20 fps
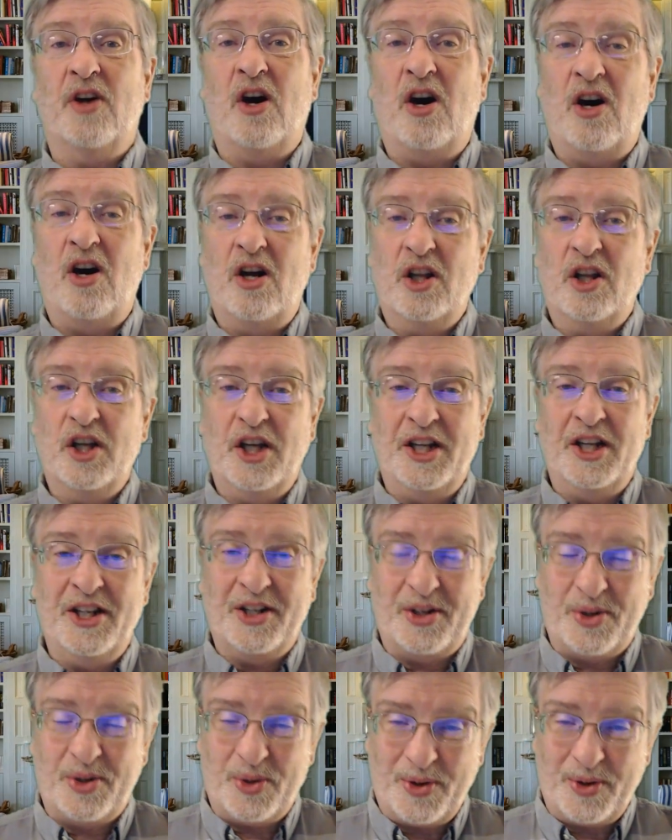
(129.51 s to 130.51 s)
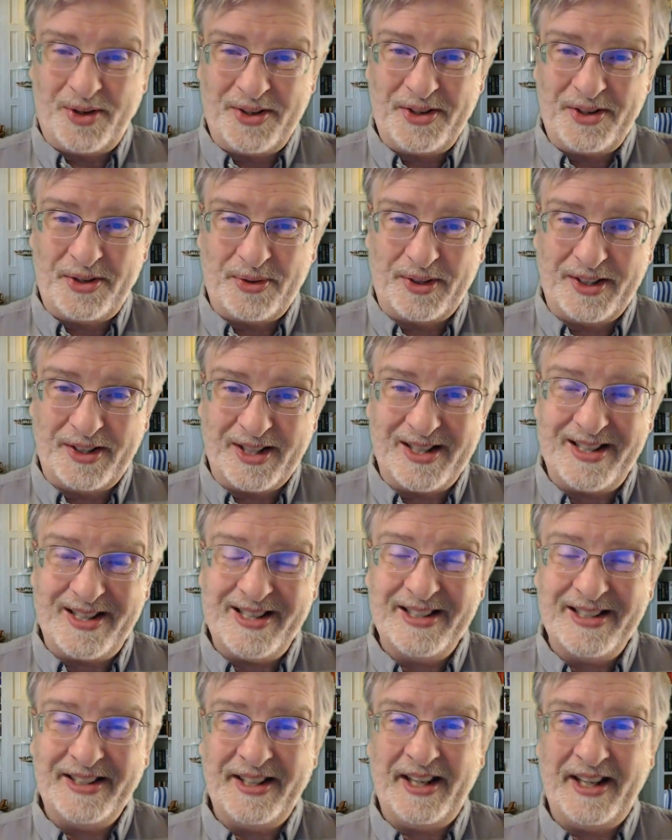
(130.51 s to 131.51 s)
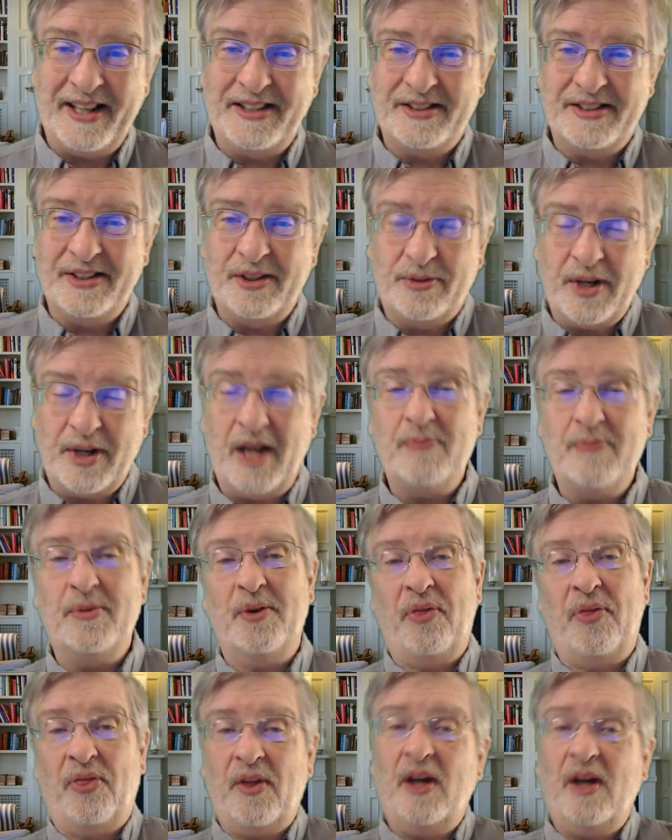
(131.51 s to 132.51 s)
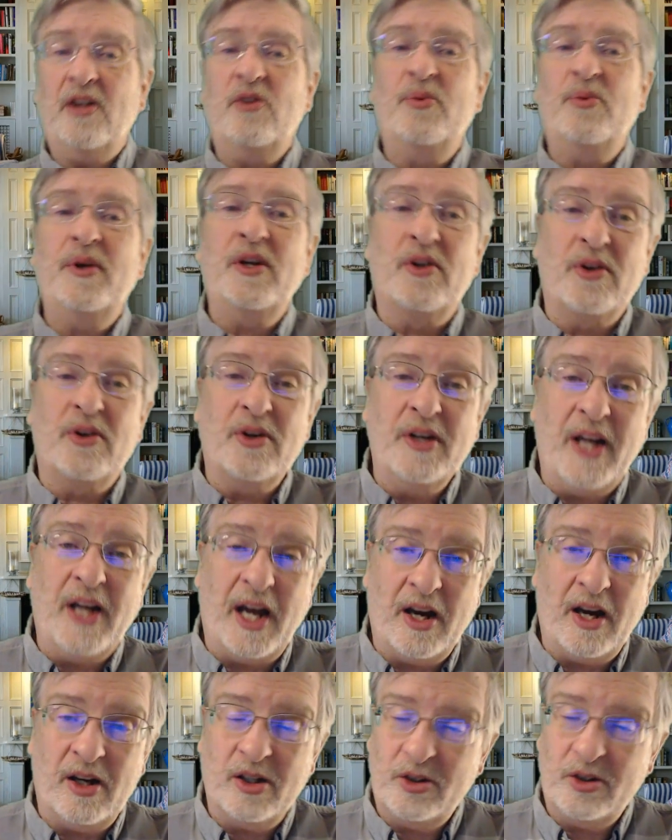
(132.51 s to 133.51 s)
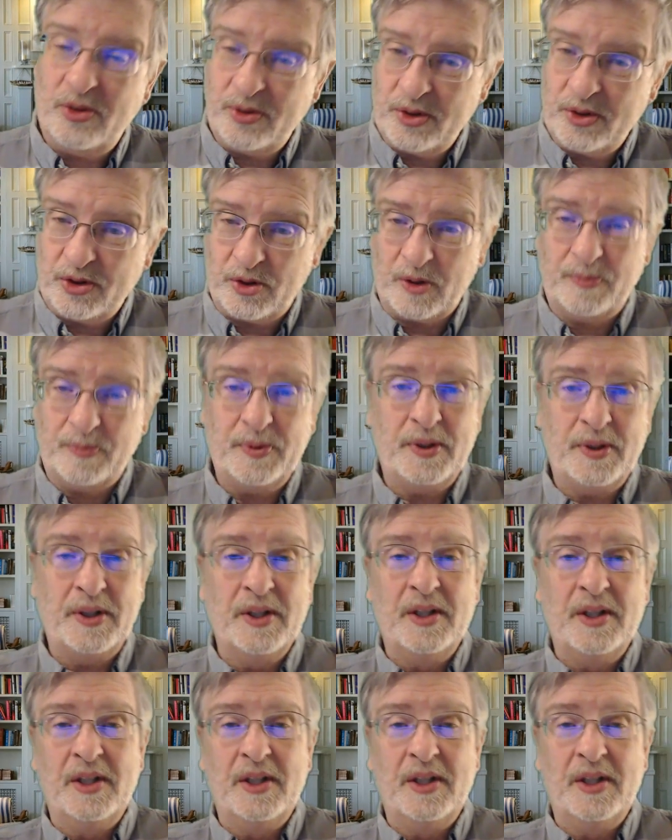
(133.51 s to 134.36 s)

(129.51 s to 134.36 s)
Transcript: all in accordance with context and grammar, and thus we learn how to interpret